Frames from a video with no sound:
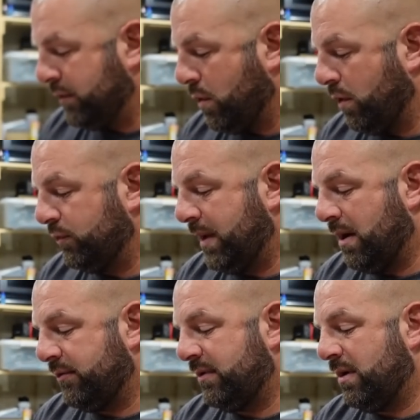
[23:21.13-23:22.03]
of course we
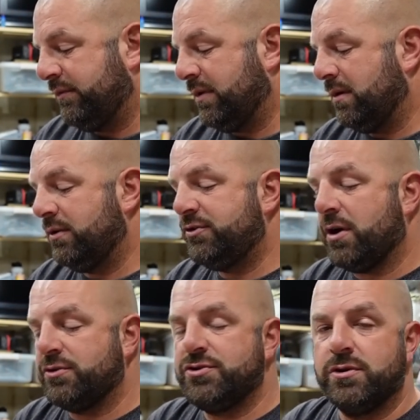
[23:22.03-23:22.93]
got ourselves a
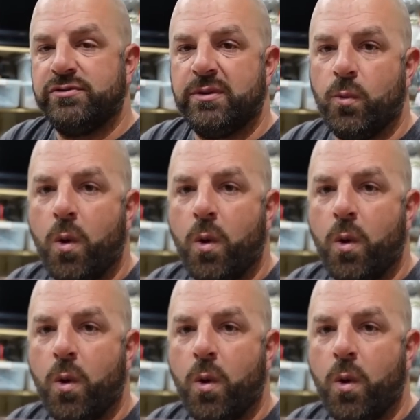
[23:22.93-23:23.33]
chartreuse in